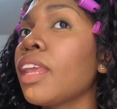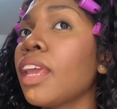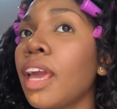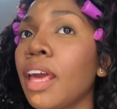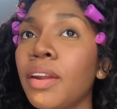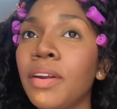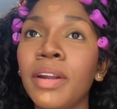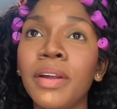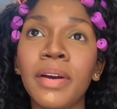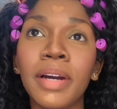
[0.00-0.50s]
I
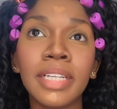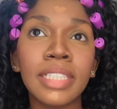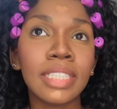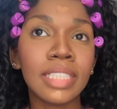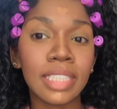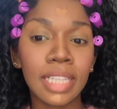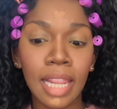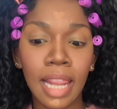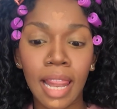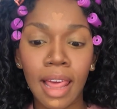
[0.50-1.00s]
don't know. I
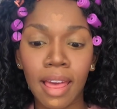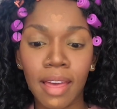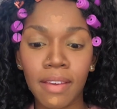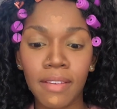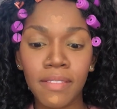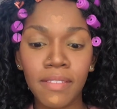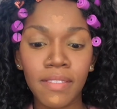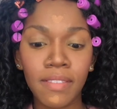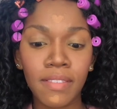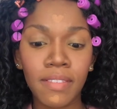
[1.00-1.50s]
just
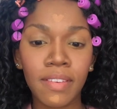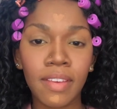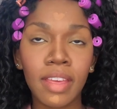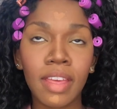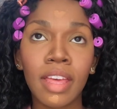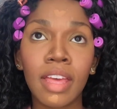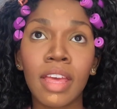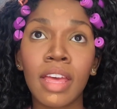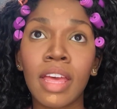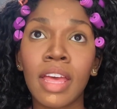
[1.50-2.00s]
love,
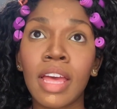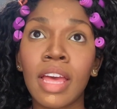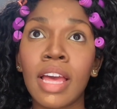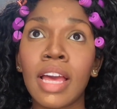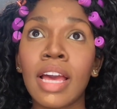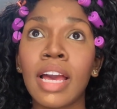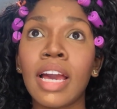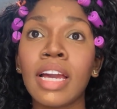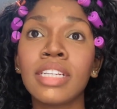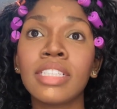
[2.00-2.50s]

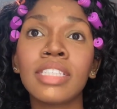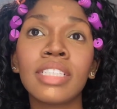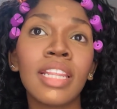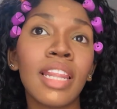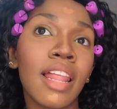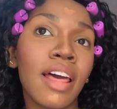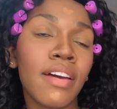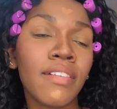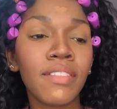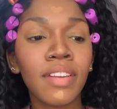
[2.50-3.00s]
I just
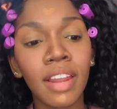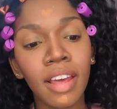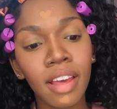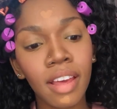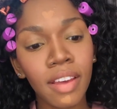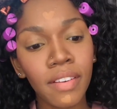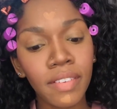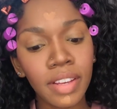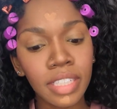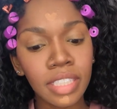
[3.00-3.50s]
love
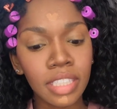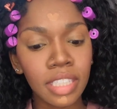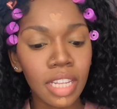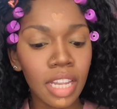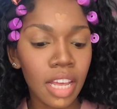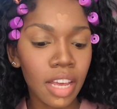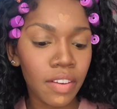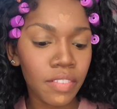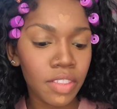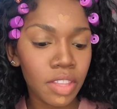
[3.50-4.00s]

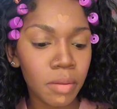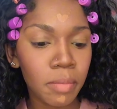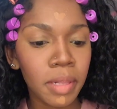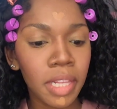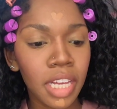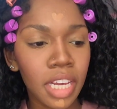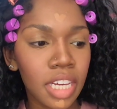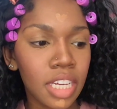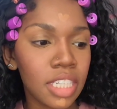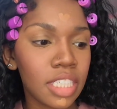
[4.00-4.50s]
the
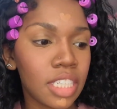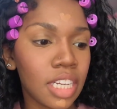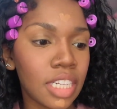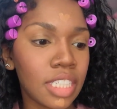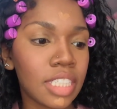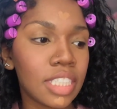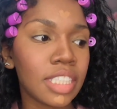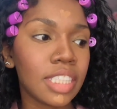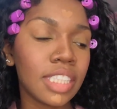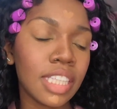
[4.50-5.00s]
blush. I
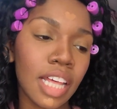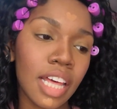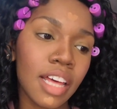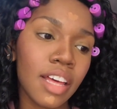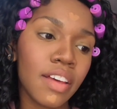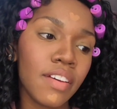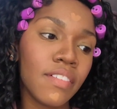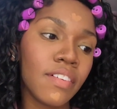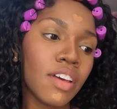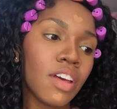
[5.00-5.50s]
just
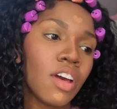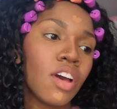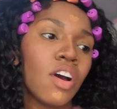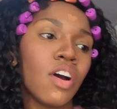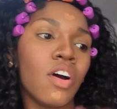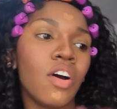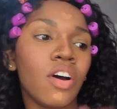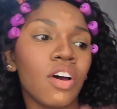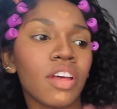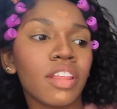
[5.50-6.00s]
love
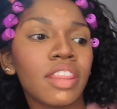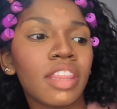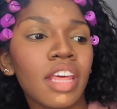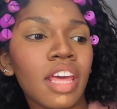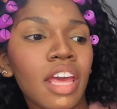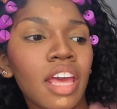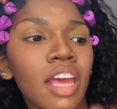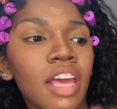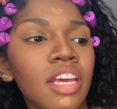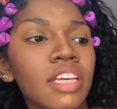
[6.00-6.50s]
all
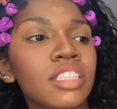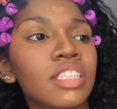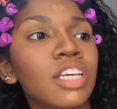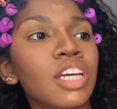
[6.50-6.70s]
things